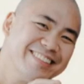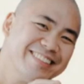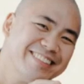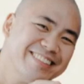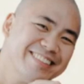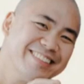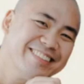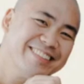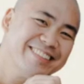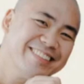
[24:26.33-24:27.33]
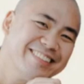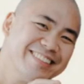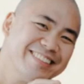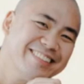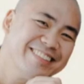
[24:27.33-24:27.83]

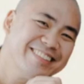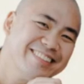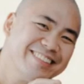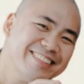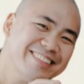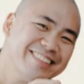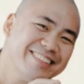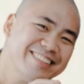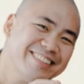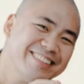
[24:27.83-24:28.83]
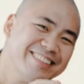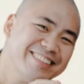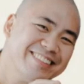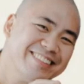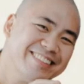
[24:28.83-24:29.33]

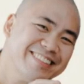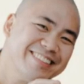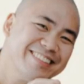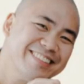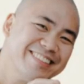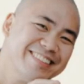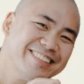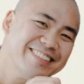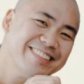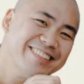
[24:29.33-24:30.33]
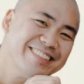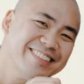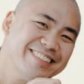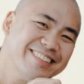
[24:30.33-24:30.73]
The person shown says nothing.